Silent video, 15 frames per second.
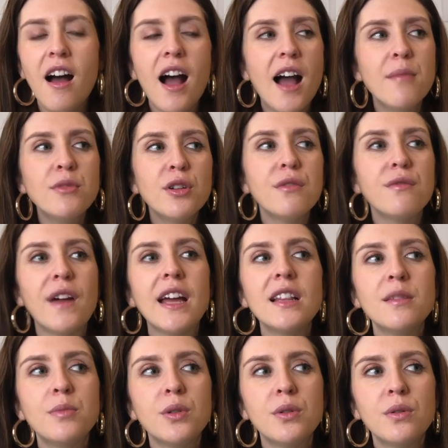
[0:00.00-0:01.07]
I'm not
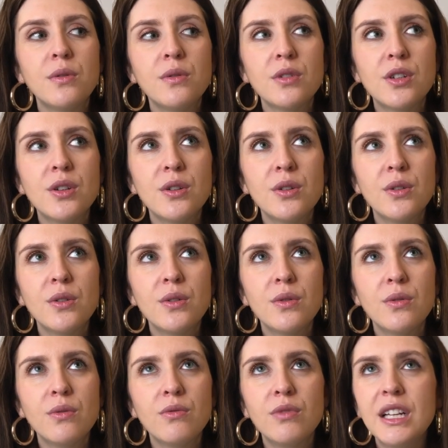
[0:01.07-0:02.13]
available
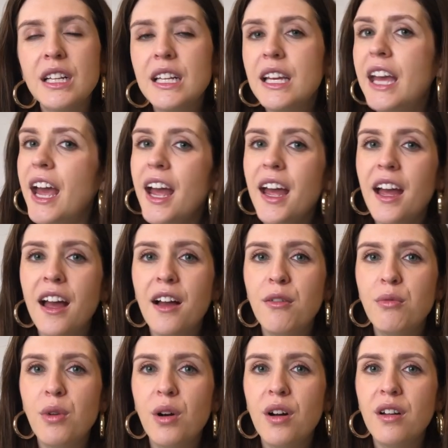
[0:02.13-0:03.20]
to really care
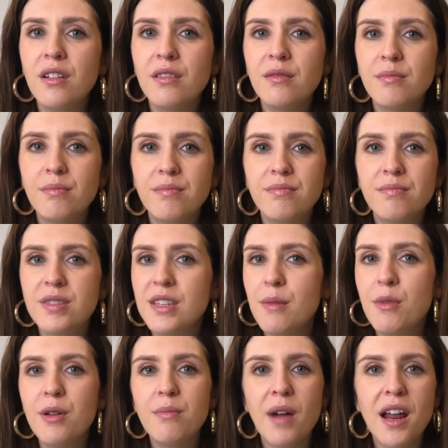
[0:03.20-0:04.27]
what
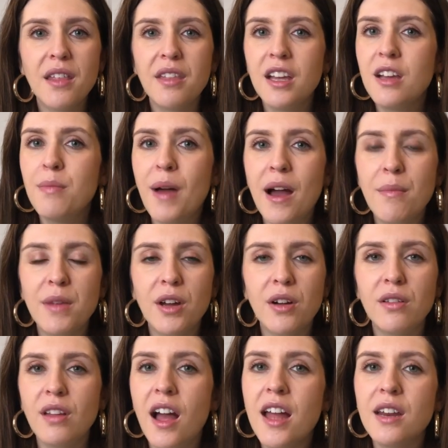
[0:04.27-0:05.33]
someone might think about me
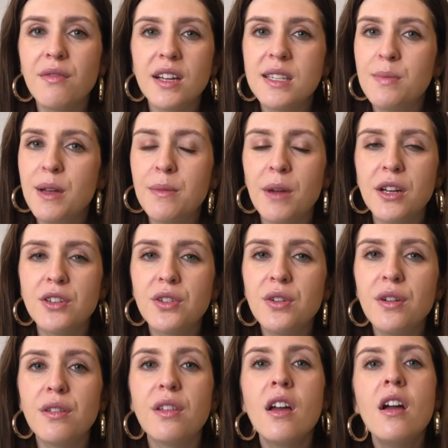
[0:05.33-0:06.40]
online if I speak my
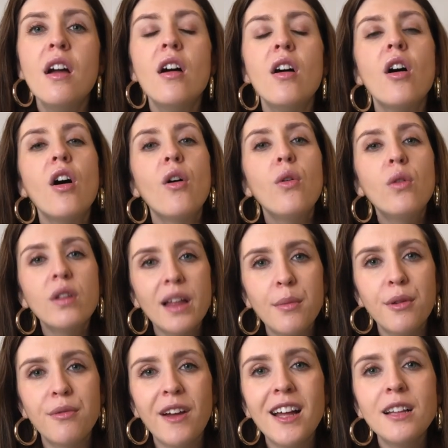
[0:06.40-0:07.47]
truth. All I'm
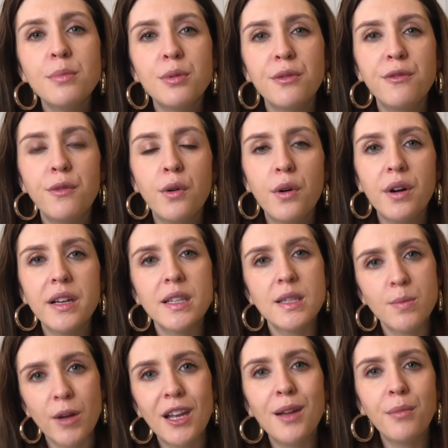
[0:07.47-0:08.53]
available for is
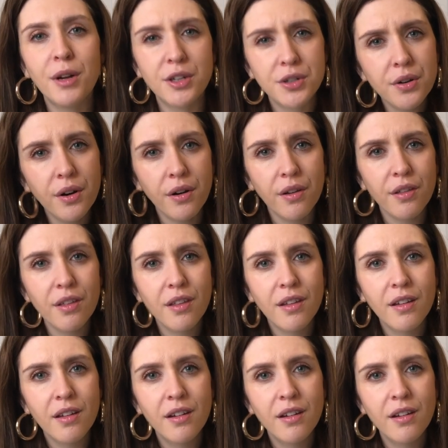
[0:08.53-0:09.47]
speaking my truth,